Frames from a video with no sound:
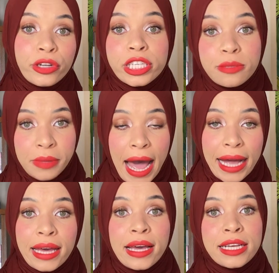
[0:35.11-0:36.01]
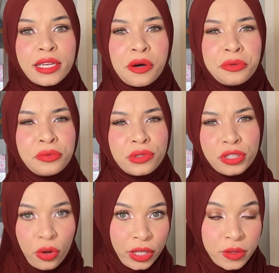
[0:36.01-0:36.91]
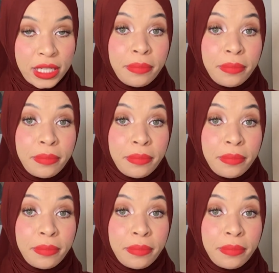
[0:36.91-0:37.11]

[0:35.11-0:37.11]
just Black, so don't use it.